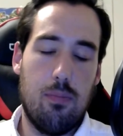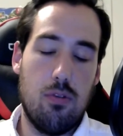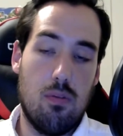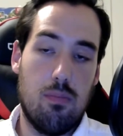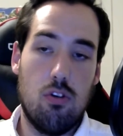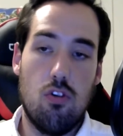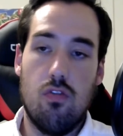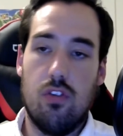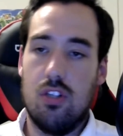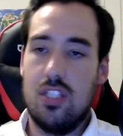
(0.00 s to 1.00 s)
you
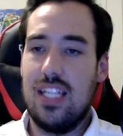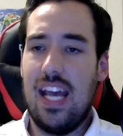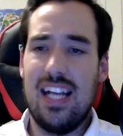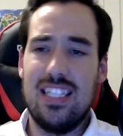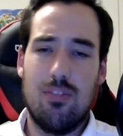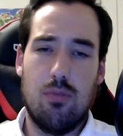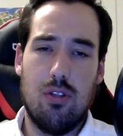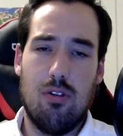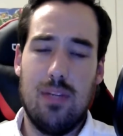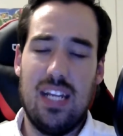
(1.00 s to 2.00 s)
improve your stats,
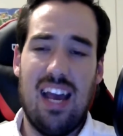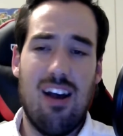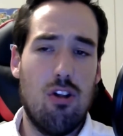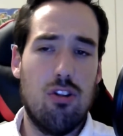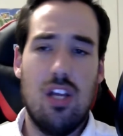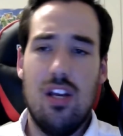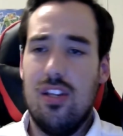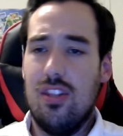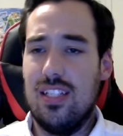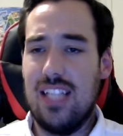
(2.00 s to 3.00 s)
whether it be health,
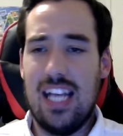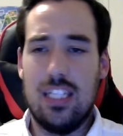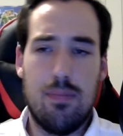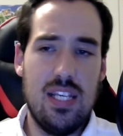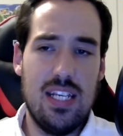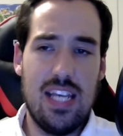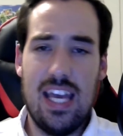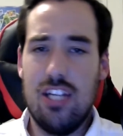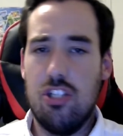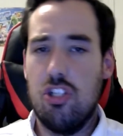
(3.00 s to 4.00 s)
this SP
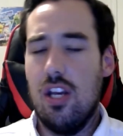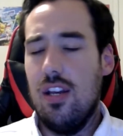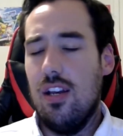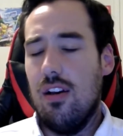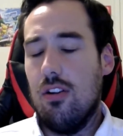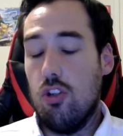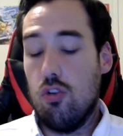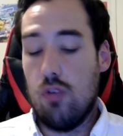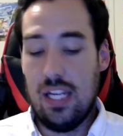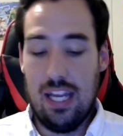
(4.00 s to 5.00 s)
gauge.
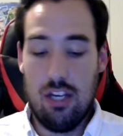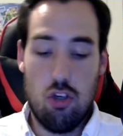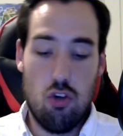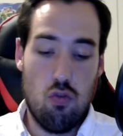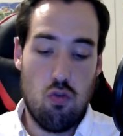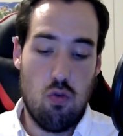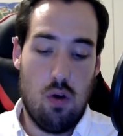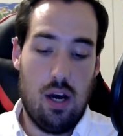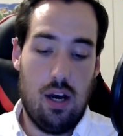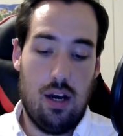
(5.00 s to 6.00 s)
You can get
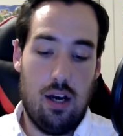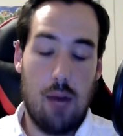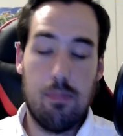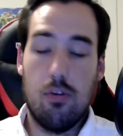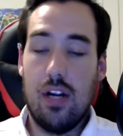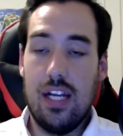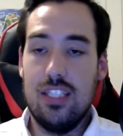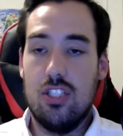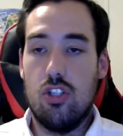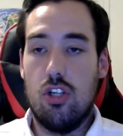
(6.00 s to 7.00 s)
new
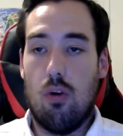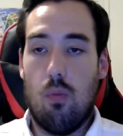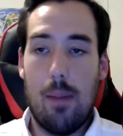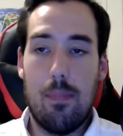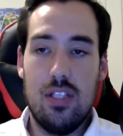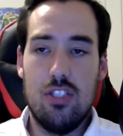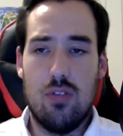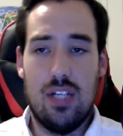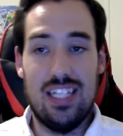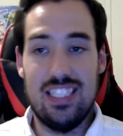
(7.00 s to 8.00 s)
upgrades to your weapons. You
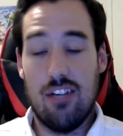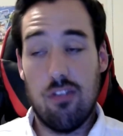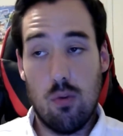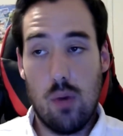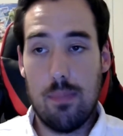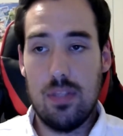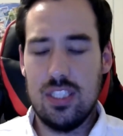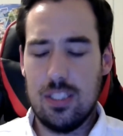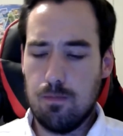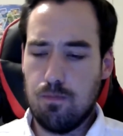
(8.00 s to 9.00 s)
can get different
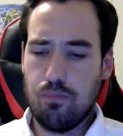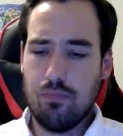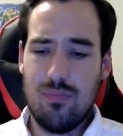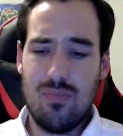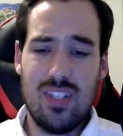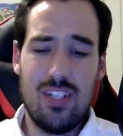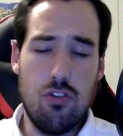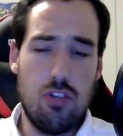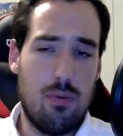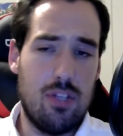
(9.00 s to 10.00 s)
weapons. You
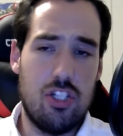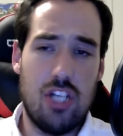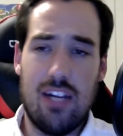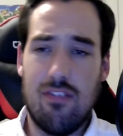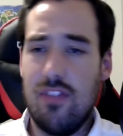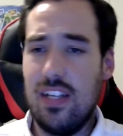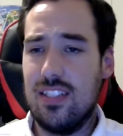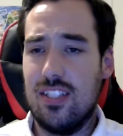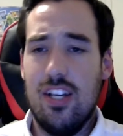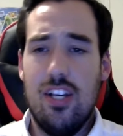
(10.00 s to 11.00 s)
start with a giant
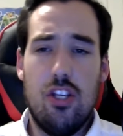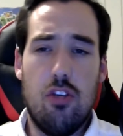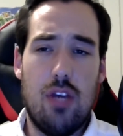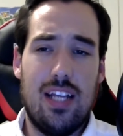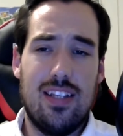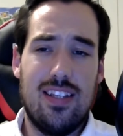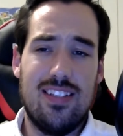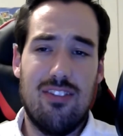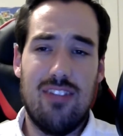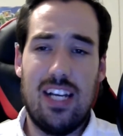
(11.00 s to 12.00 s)
fist, you get
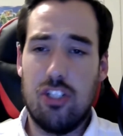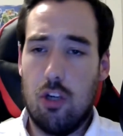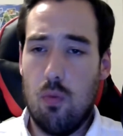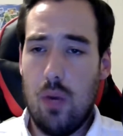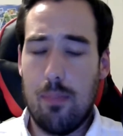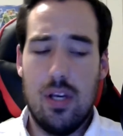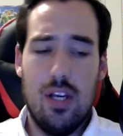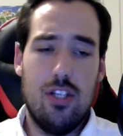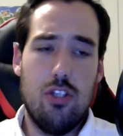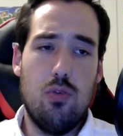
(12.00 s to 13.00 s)
this electric whip,
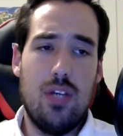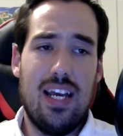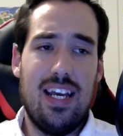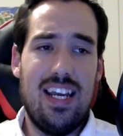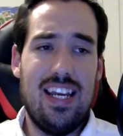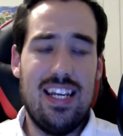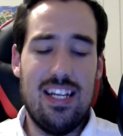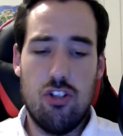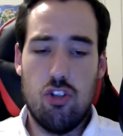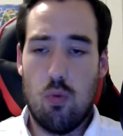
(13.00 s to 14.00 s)
you get
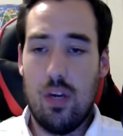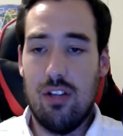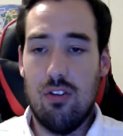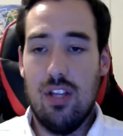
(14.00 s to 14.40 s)
a drill,